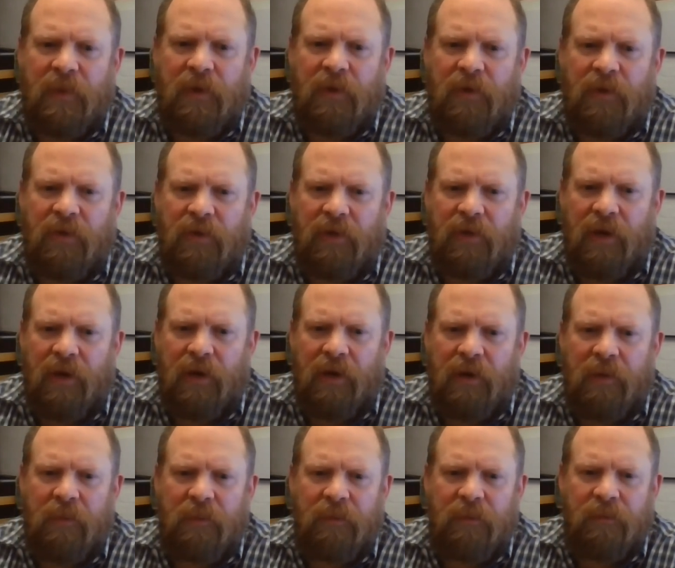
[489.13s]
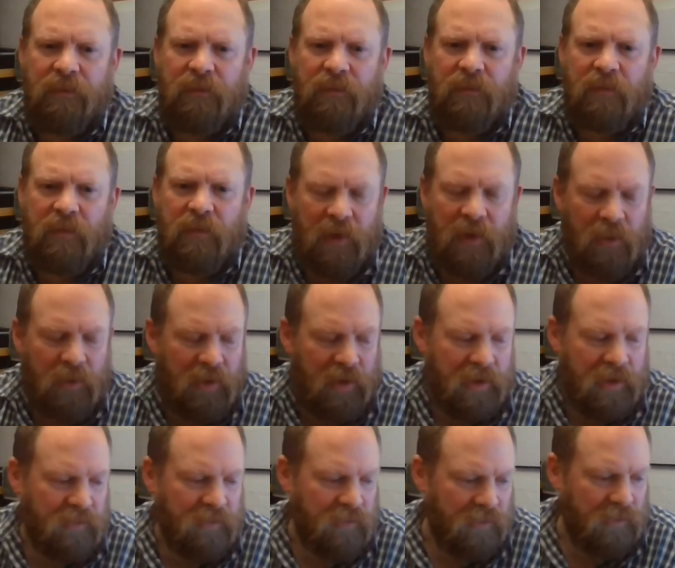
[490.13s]
Just um, go
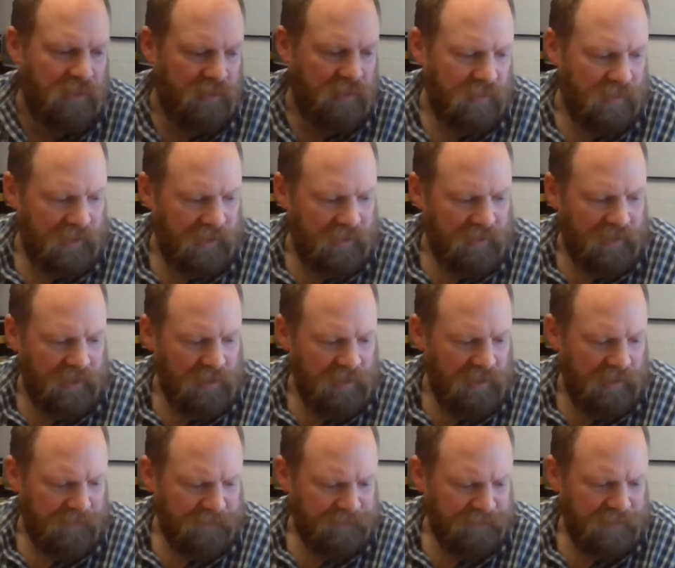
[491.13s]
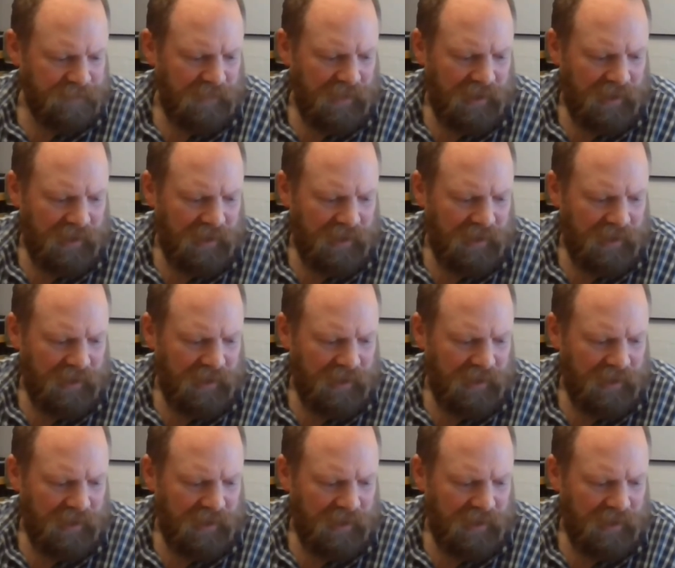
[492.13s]
ahead if you think of something.